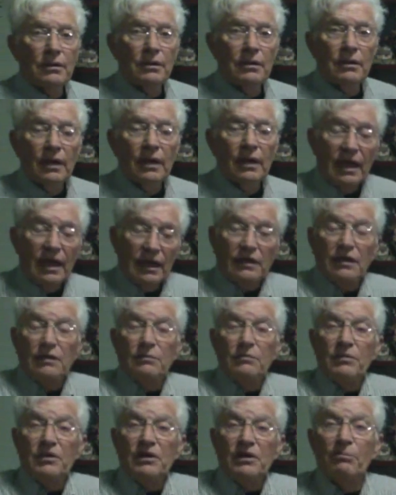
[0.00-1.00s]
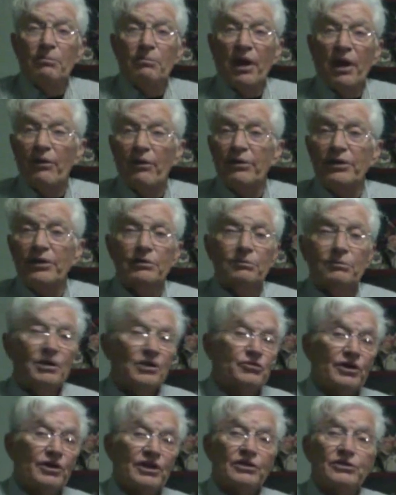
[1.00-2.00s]
It can be a barrier
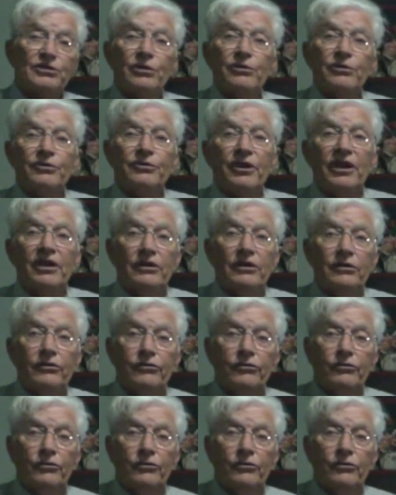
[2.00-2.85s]
between two things,